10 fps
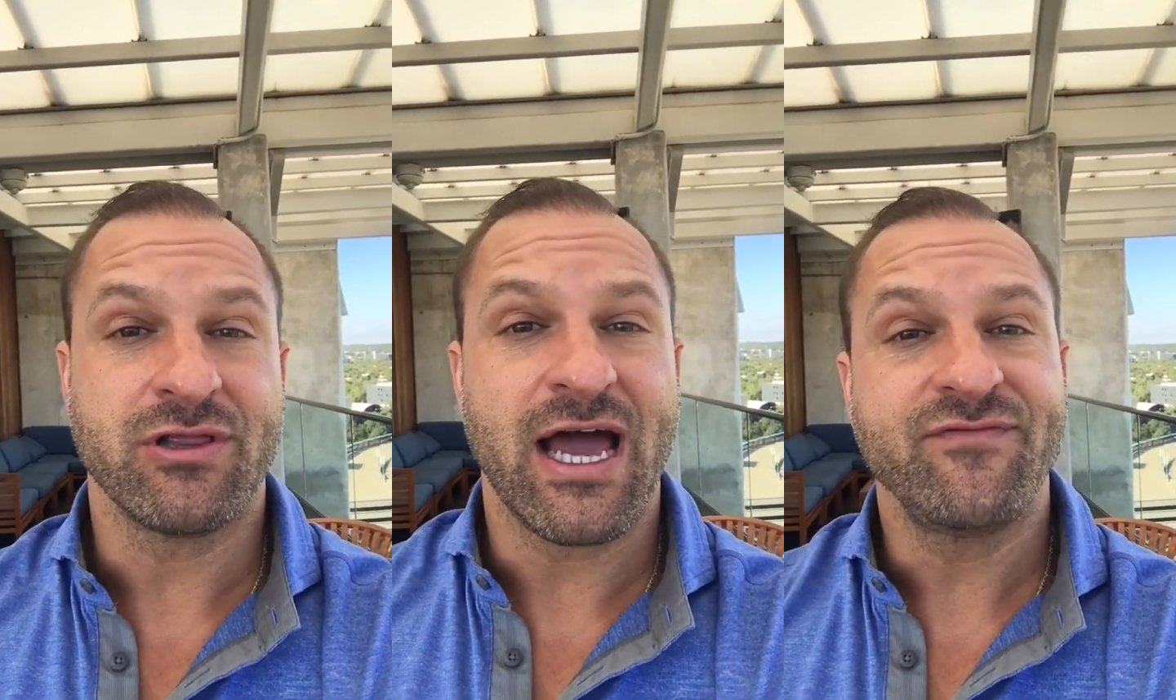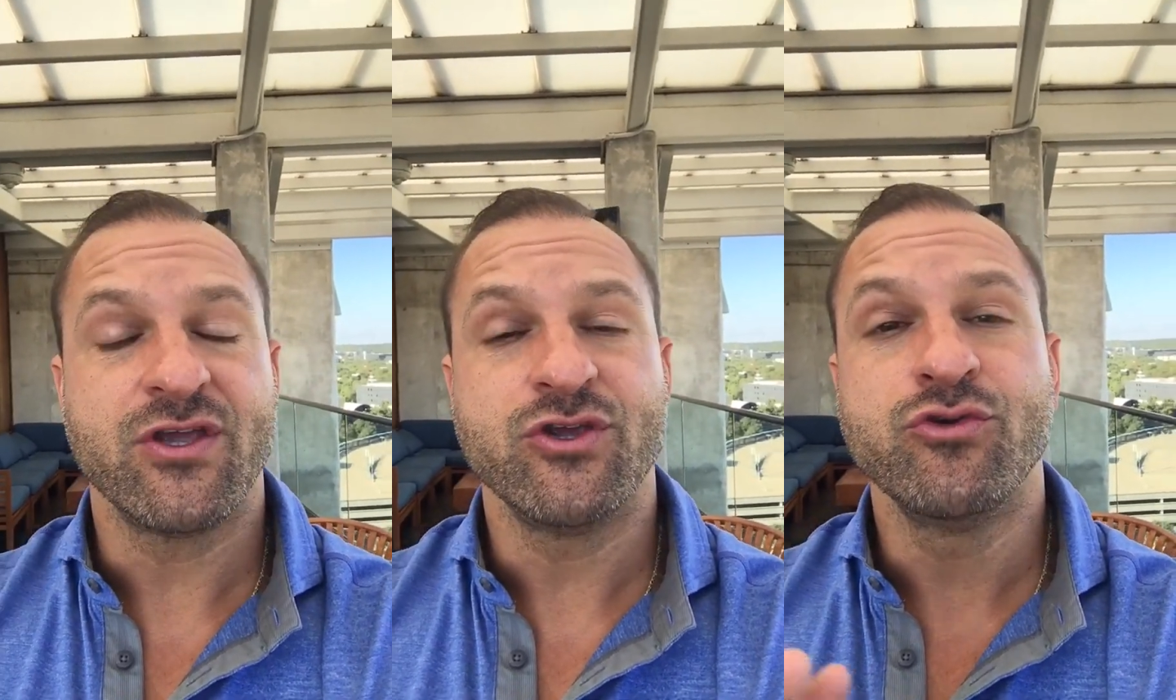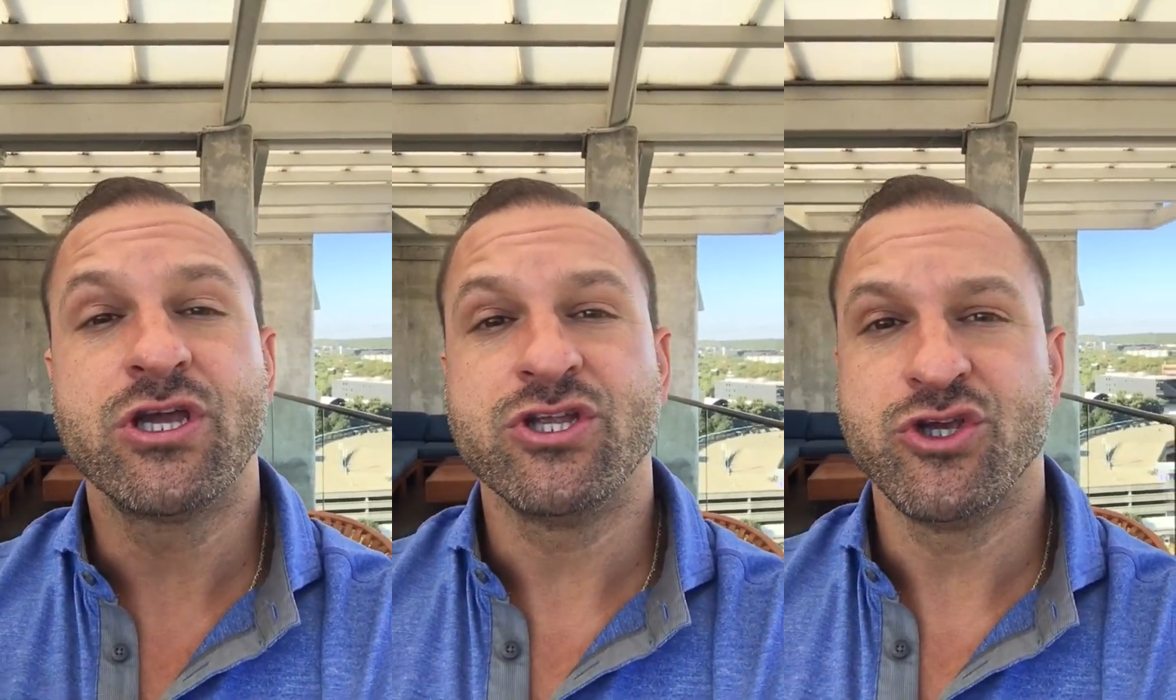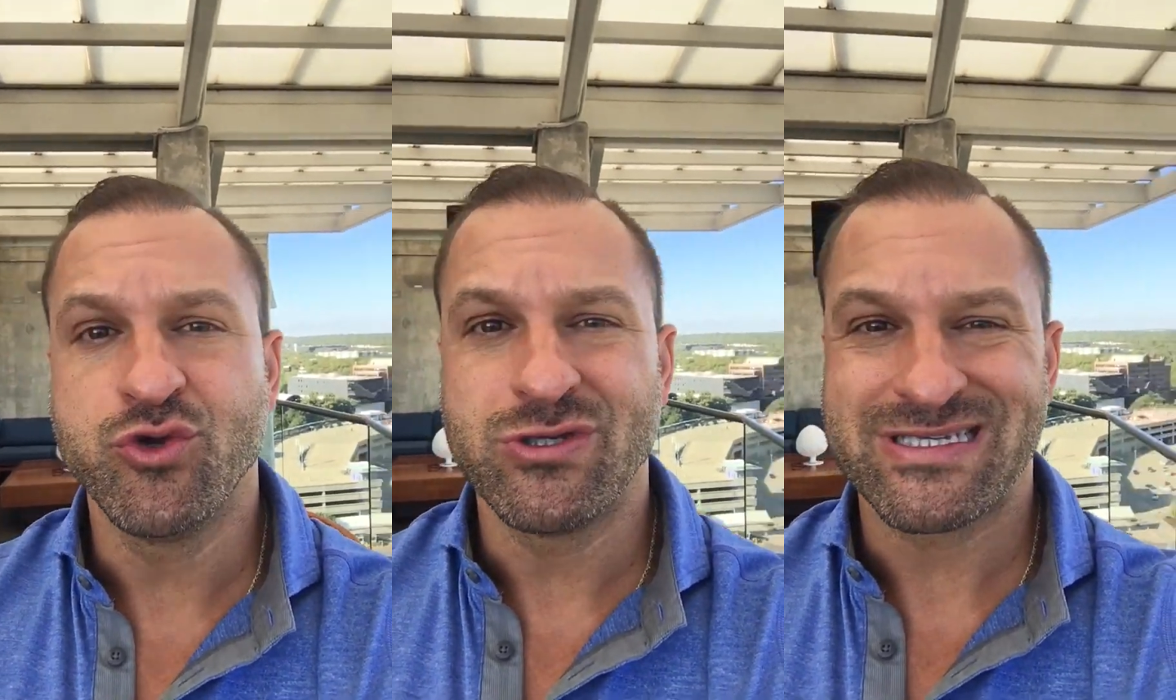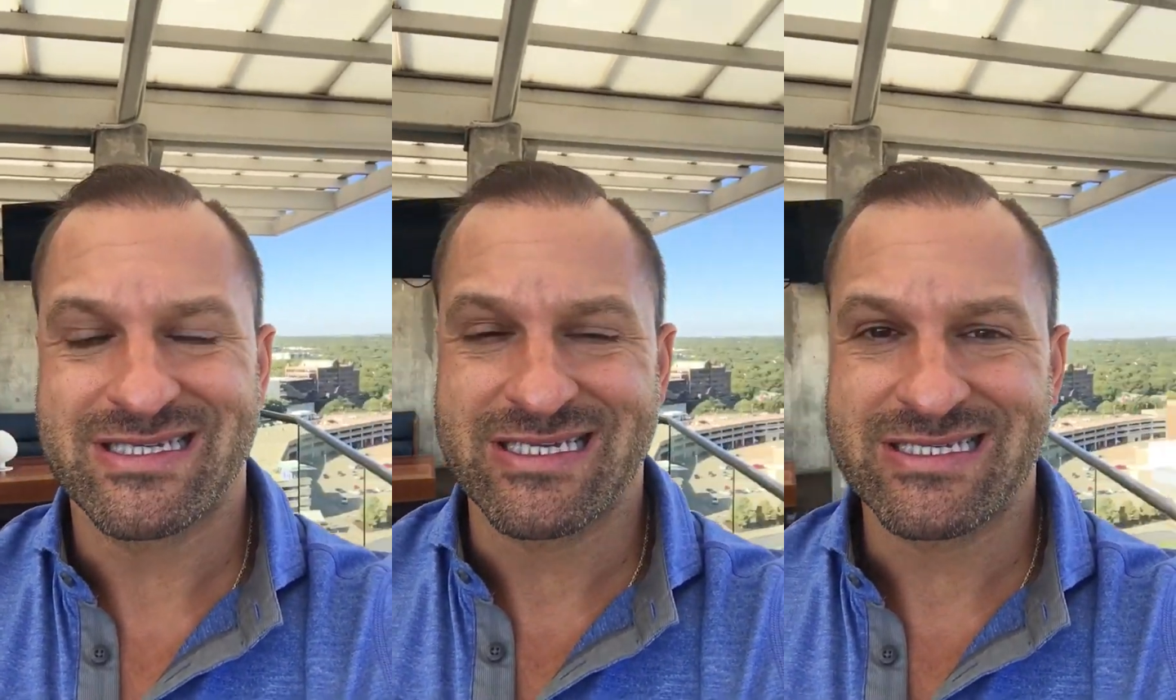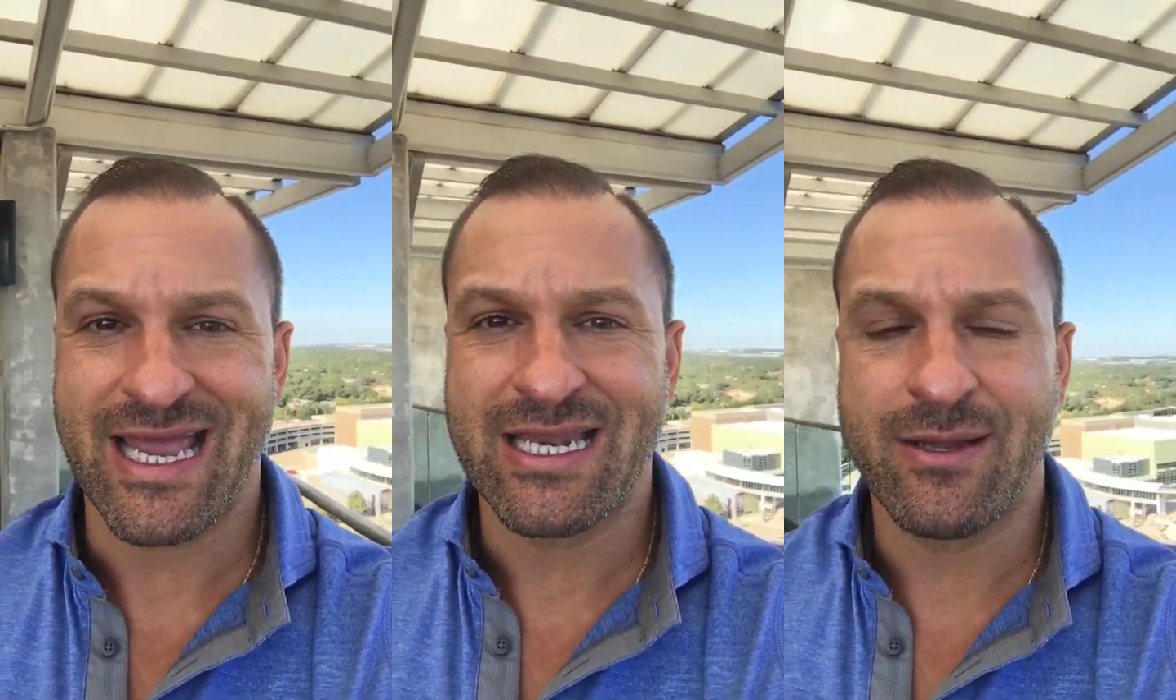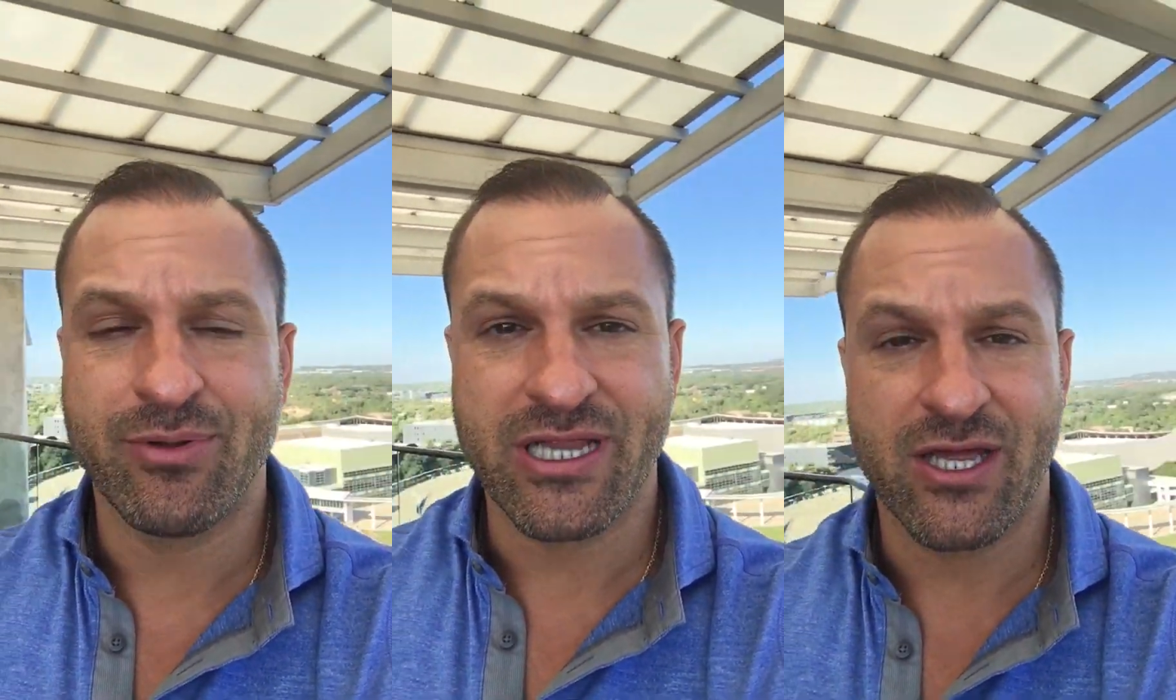life that you can use
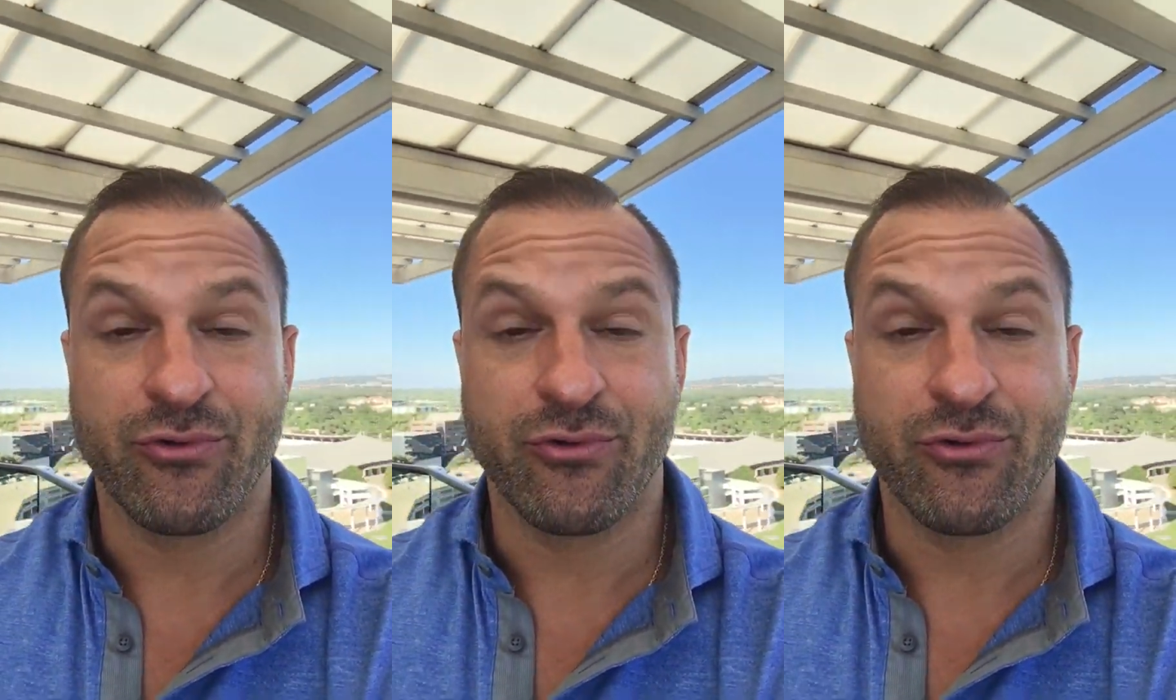sustainably